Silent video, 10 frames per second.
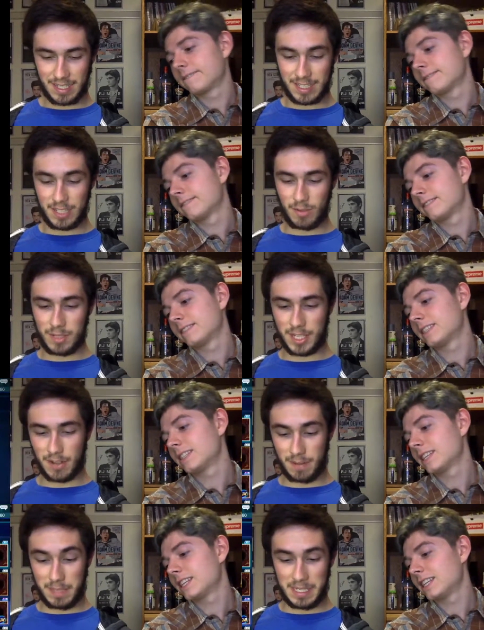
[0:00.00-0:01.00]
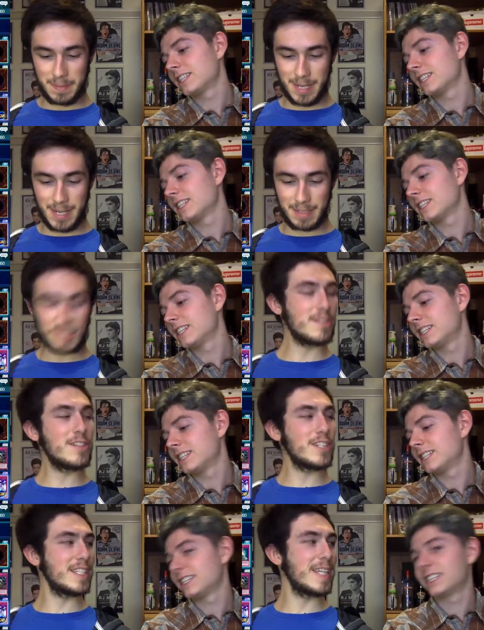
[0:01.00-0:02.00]
Speaker 1: Still want Jerry Beans, man. Just
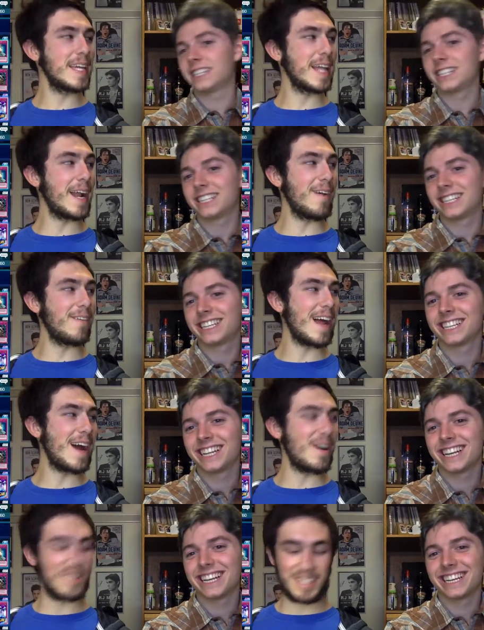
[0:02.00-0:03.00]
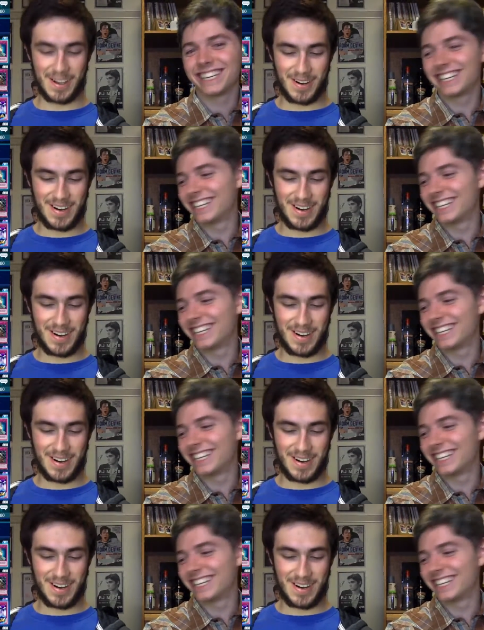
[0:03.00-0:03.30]
just saying that out loud, so